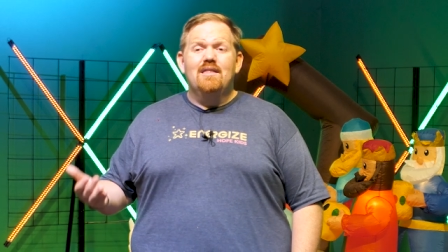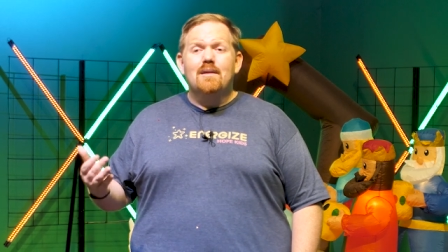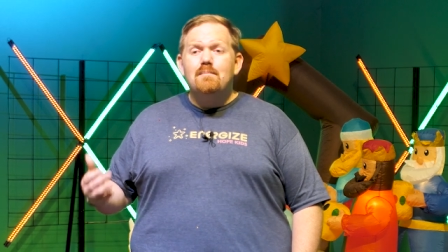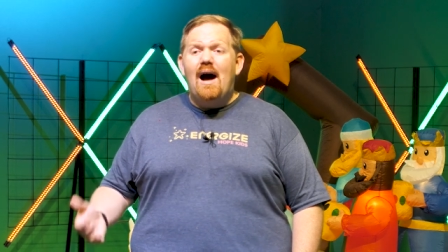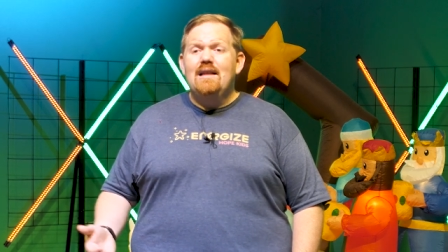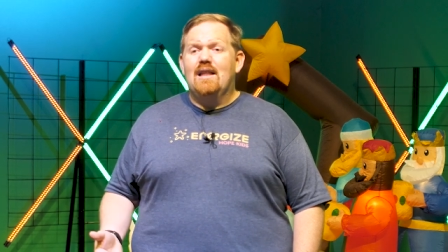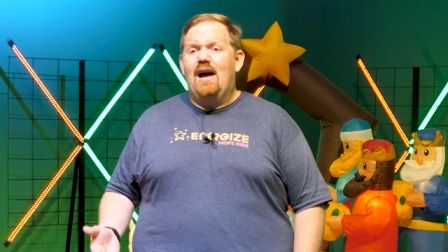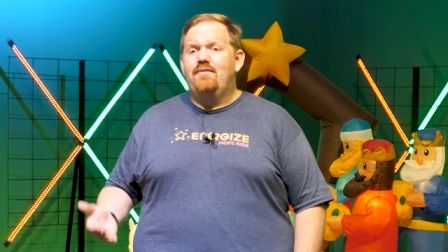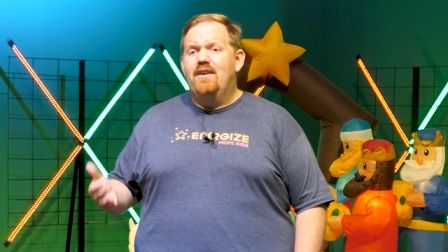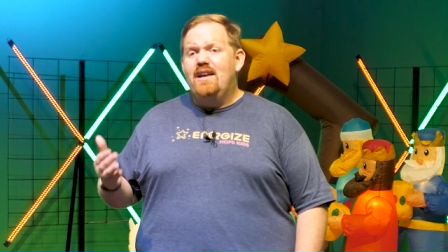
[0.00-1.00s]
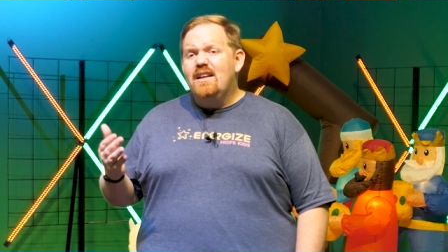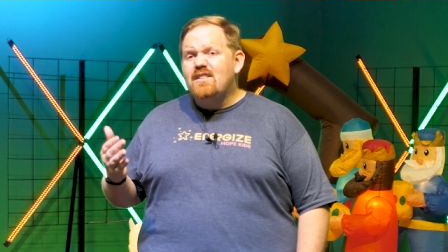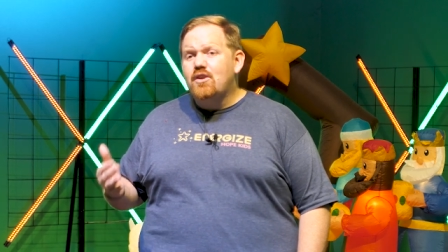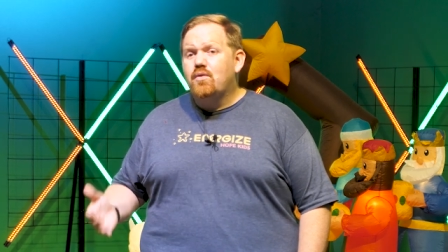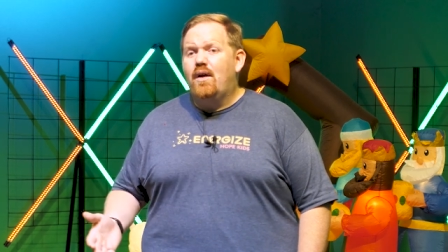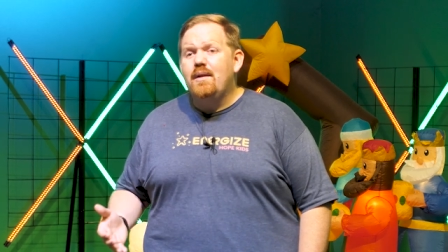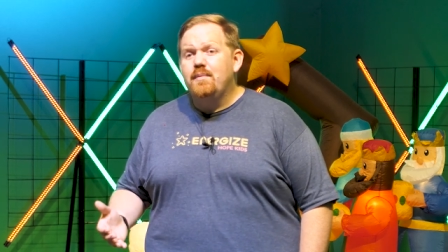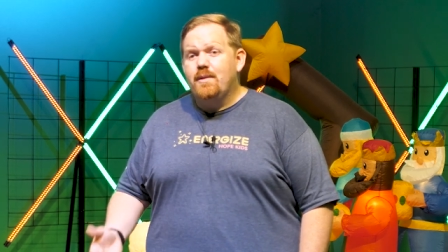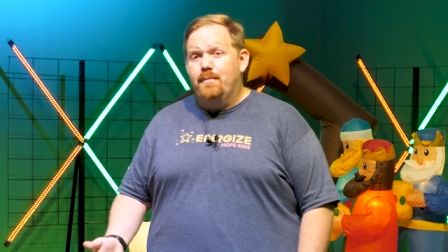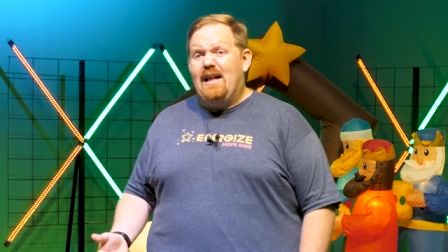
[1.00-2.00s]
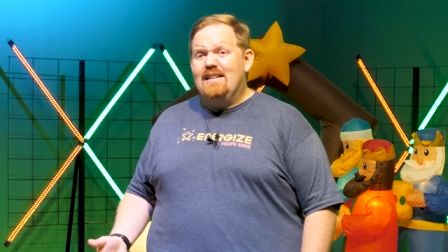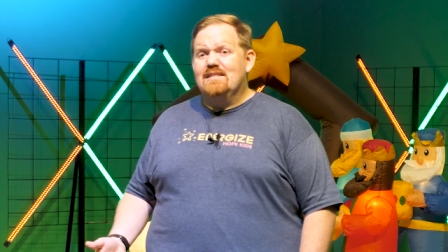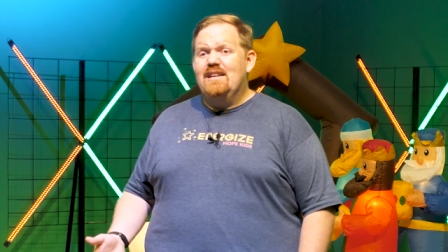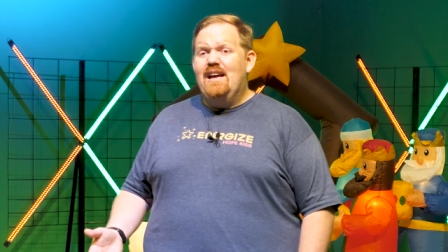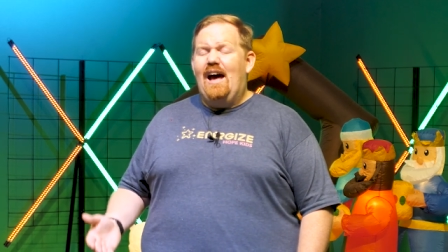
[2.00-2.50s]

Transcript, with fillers: that my life is incredibly blessed.